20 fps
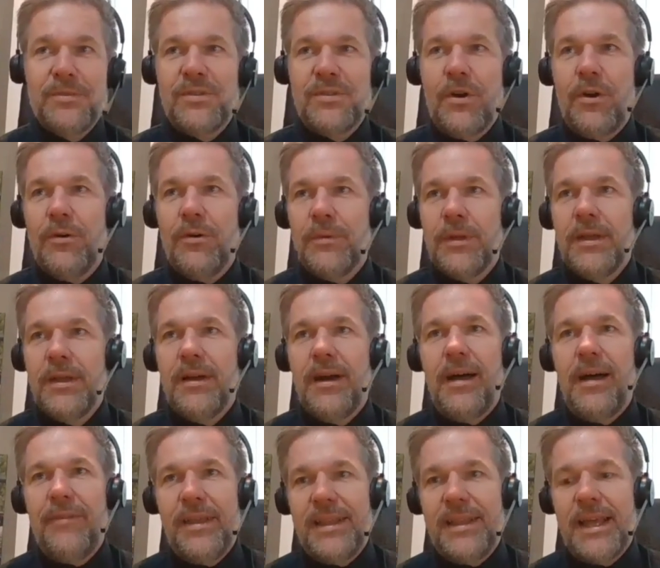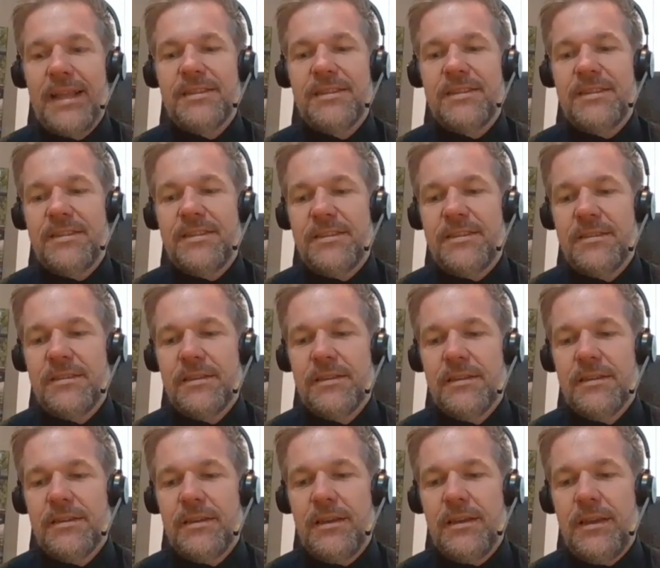So I think that's
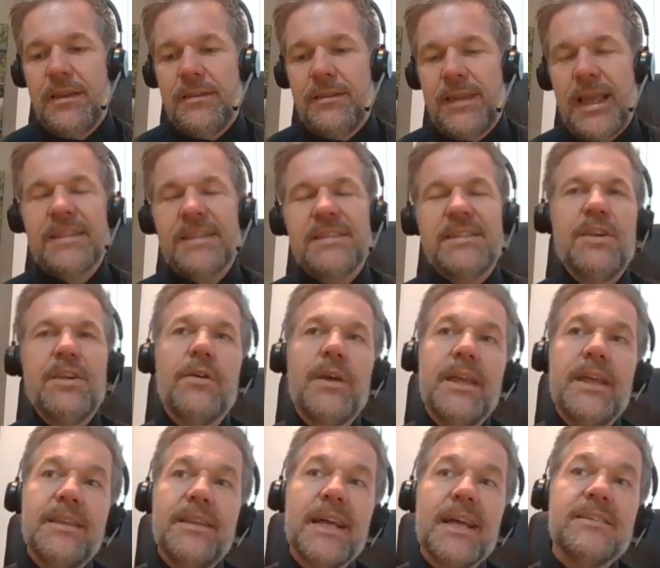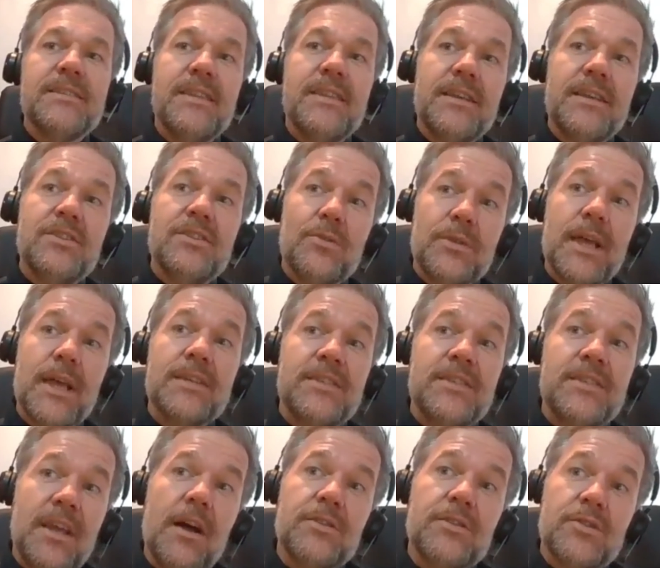
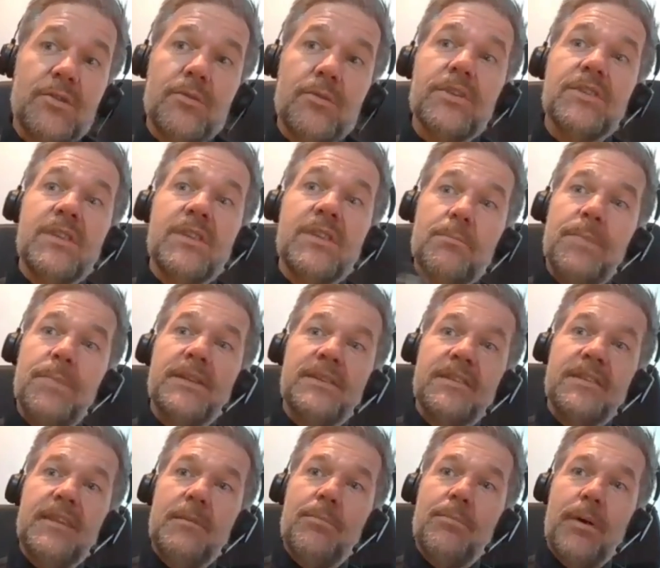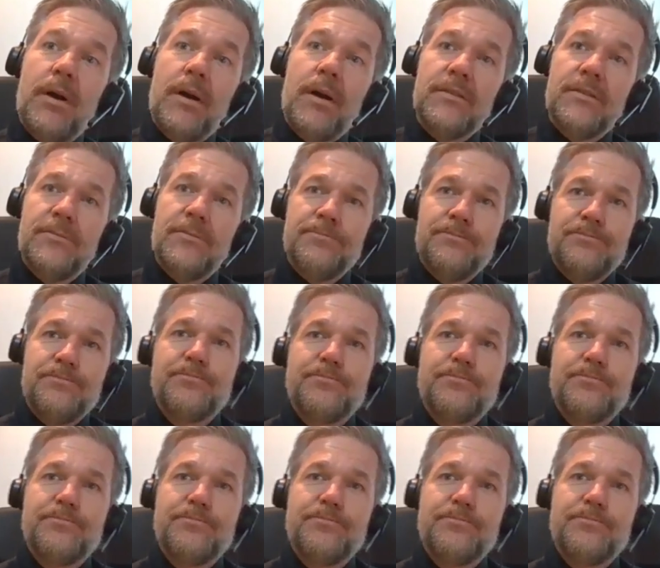the answer on the simplicity part.